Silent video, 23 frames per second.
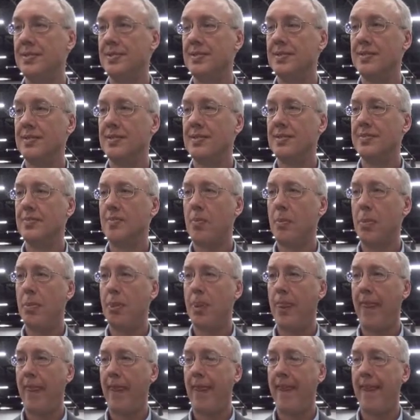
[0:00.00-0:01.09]
are you
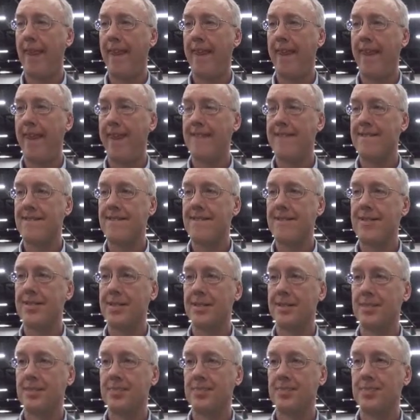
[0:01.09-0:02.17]
you really aren't you
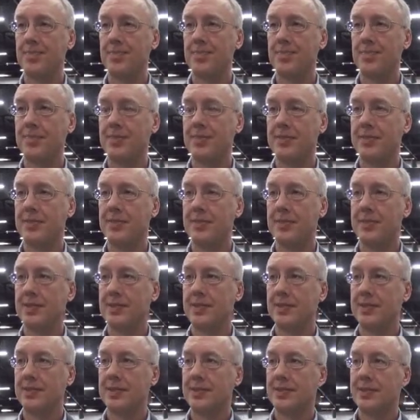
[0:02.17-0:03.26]
surprised that we're not seeing more of a yield
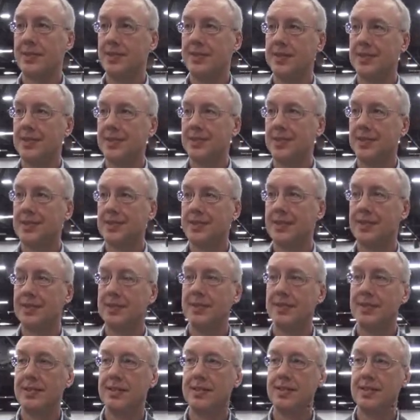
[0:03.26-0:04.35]
penalty for shorter
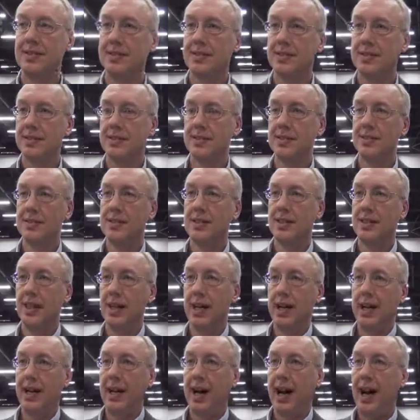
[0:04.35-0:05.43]
canola rotations?
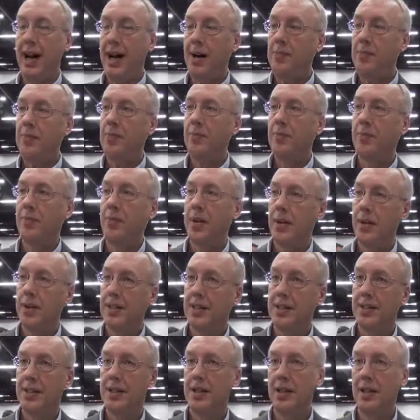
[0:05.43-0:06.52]
Um,
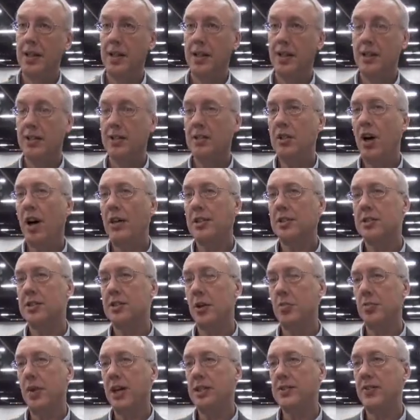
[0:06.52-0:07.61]
not
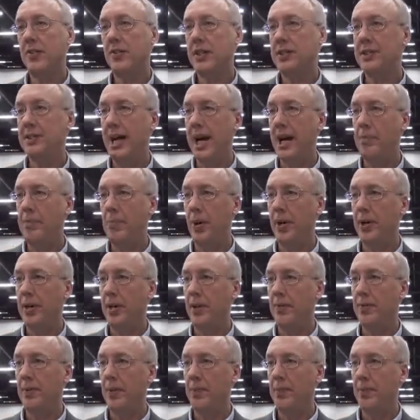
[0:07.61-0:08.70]
so much from the standpoint
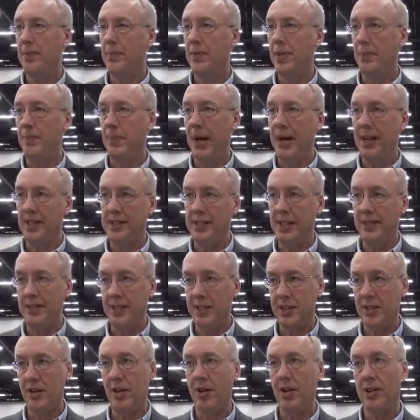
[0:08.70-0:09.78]
of the, the penalty of
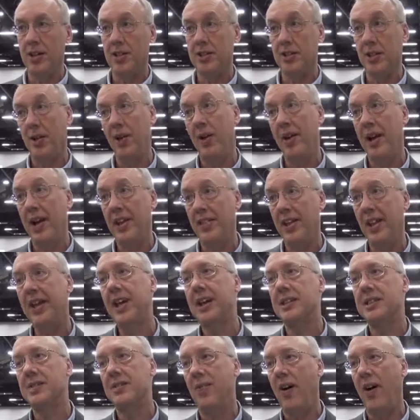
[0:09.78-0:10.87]
a canola on canola. I
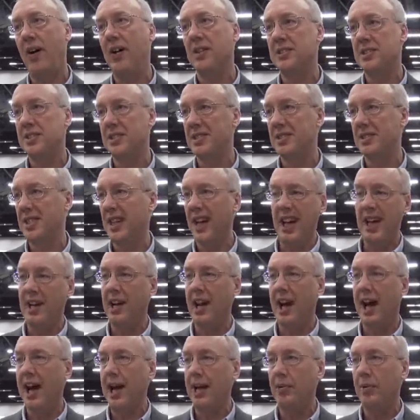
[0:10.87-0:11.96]
think it falls in
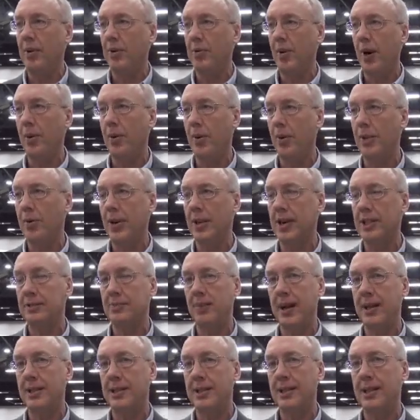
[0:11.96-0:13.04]
line with what we would
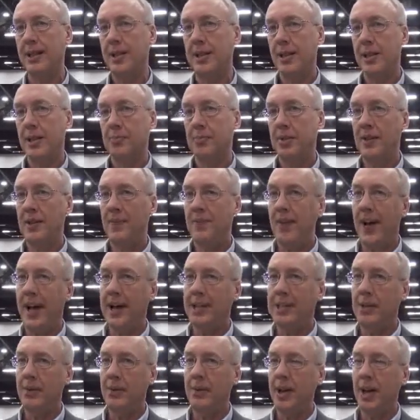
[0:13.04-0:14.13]
expect it. But the
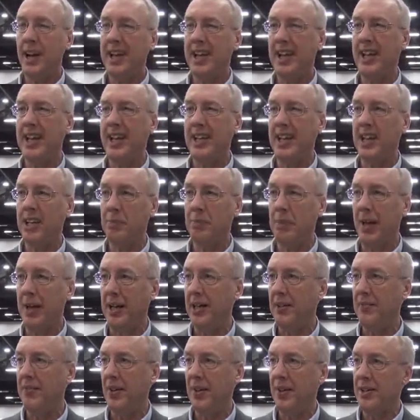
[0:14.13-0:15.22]
fact that we're not getting a yield
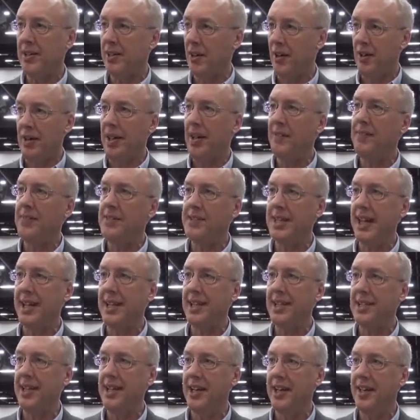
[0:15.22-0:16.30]
penalty for canola every
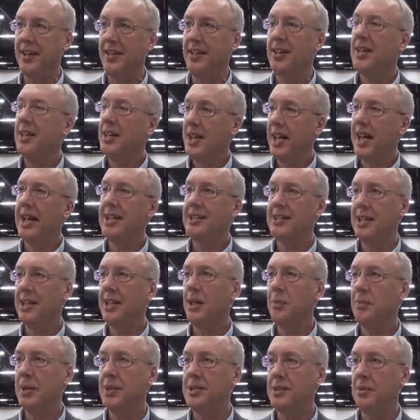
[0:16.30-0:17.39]
second year is a
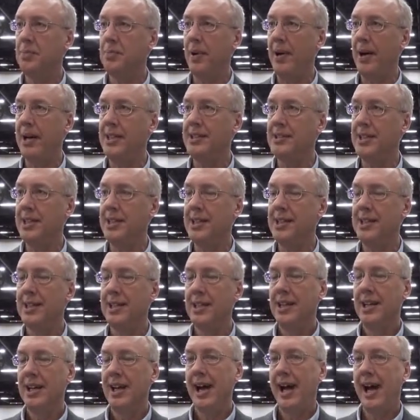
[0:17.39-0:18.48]
little bit surprising.
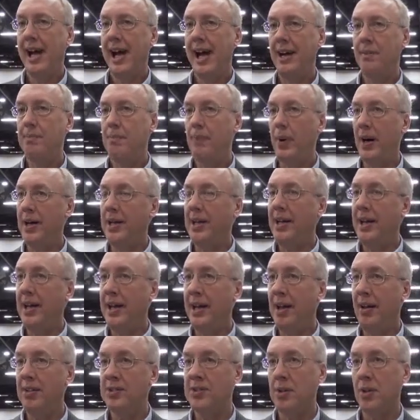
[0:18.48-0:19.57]
Uh, but
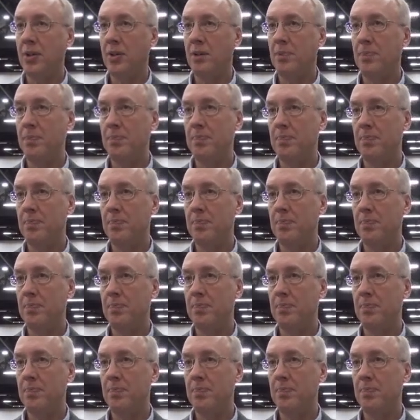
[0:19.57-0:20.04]
it also